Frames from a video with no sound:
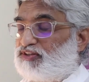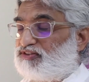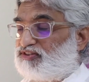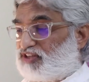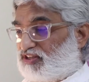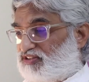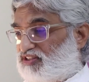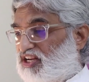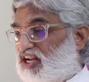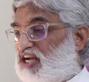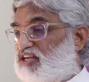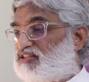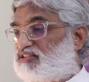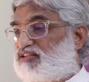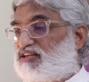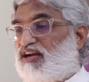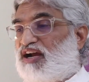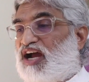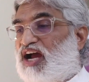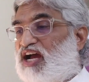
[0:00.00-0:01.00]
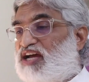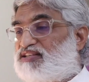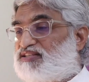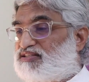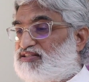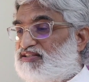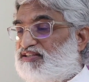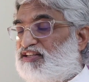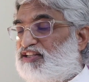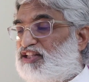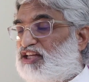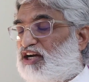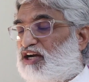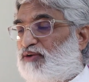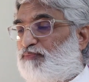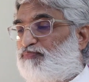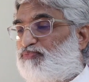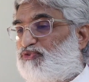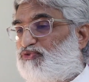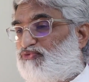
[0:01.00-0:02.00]
Dhritarashtra asked in
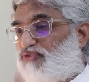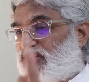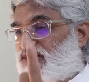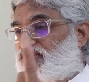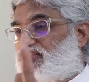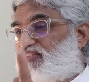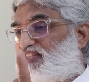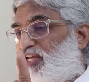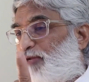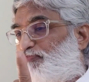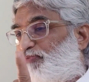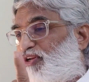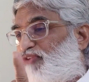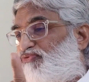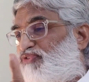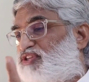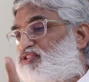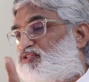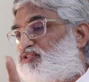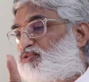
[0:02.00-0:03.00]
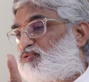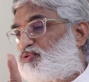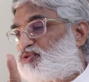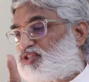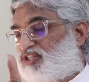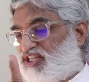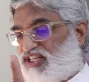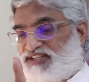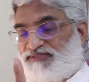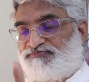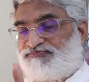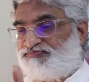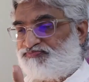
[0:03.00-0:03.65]
the first chapter, first question.